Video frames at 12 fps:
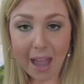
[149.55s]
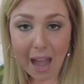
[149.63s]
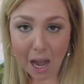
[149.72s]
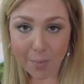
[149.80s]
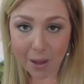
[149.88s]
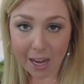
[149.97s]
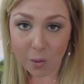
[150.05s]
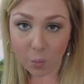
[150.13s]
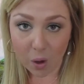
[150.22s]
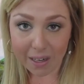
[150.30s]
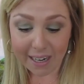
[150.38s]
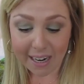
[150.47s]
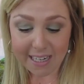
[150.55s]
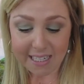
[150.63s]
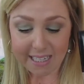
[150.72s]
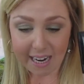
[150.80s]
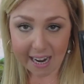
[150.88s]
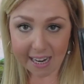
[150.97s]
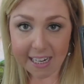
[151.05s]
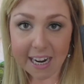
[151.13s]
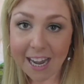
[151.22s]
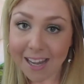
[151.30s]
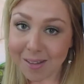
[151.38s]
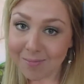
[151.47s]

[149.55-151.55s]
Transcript: I paid $199.